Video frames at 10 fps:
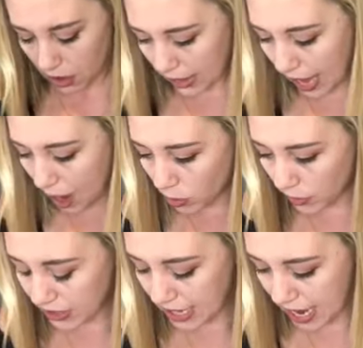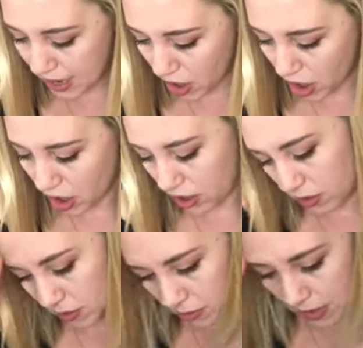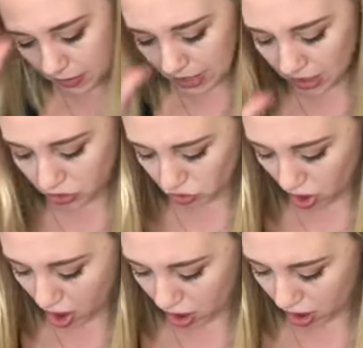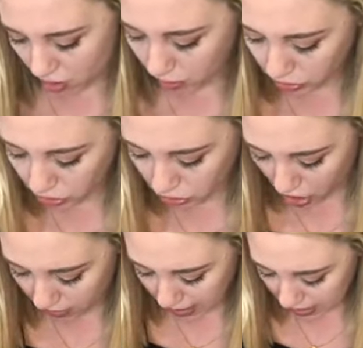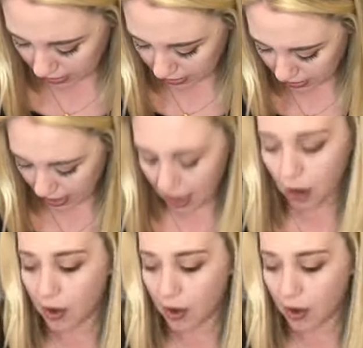Cloud retainer. Where are we going to draw her? We'll just draw her right next to that.